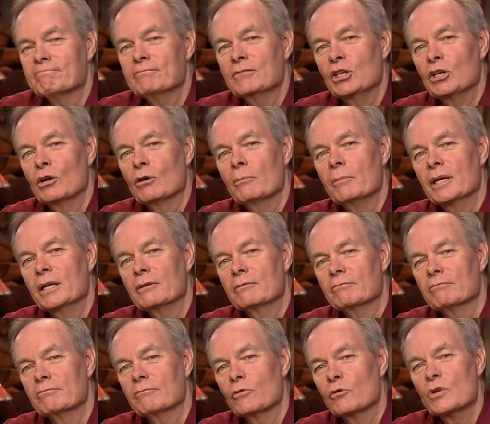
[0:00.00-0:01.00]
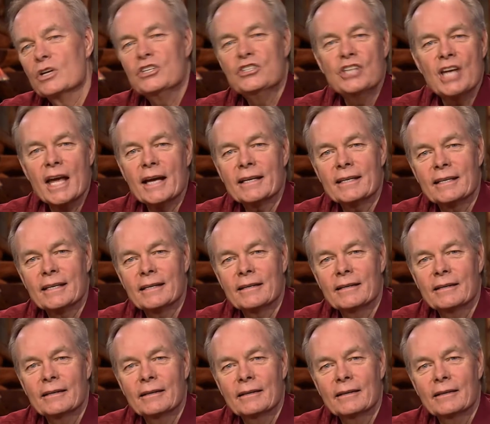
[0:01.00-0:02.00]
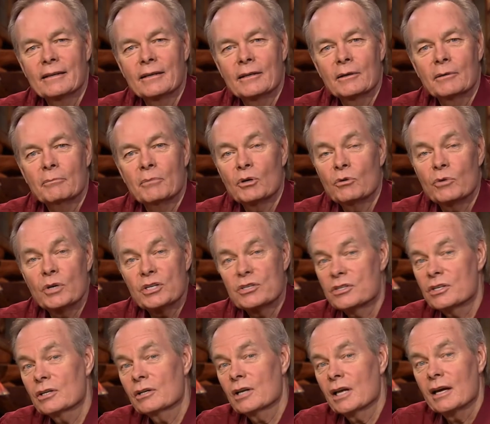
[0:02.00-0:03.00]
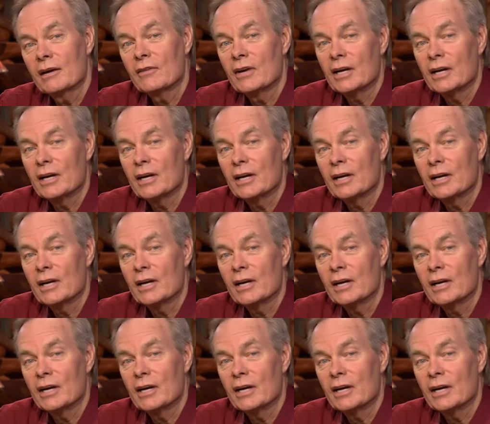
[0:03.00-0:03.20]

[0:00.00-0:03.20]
you know, been rejected, but we still have